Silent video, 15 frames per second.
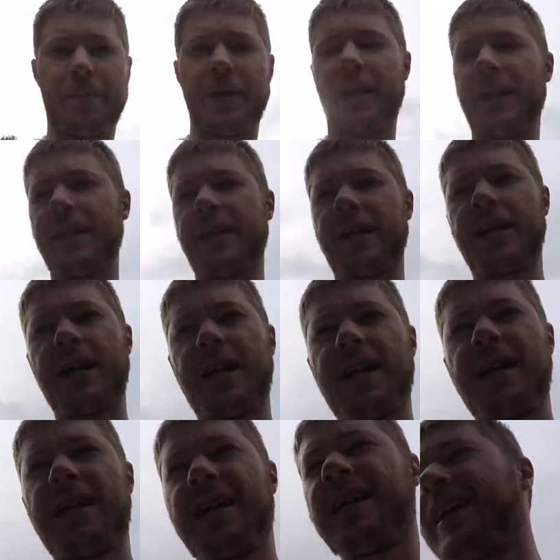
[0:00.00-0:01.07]
that in there,
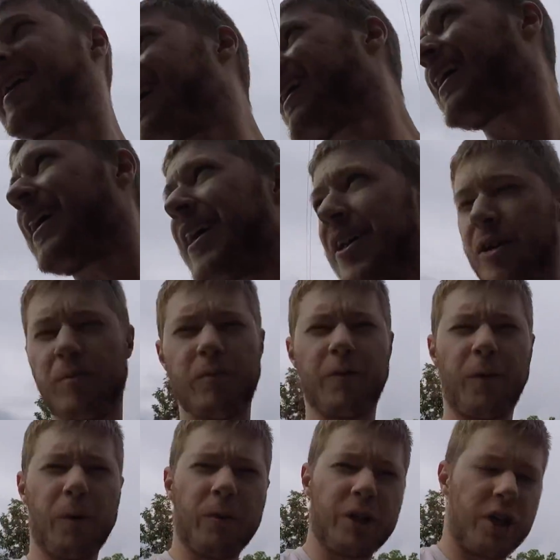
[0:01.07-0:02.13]

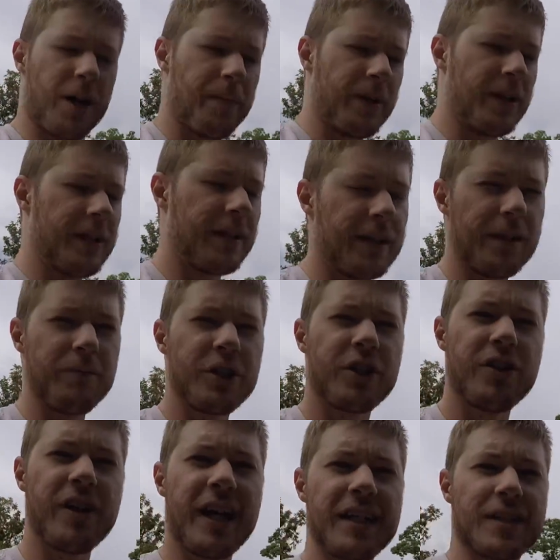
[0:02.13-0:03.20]
let me show
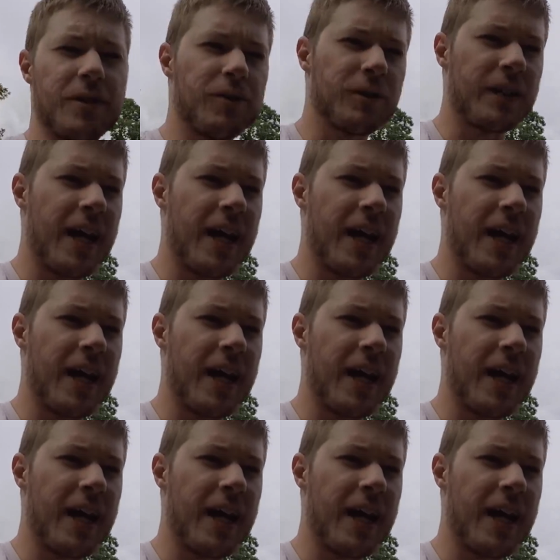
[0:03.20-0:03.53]
you guys the old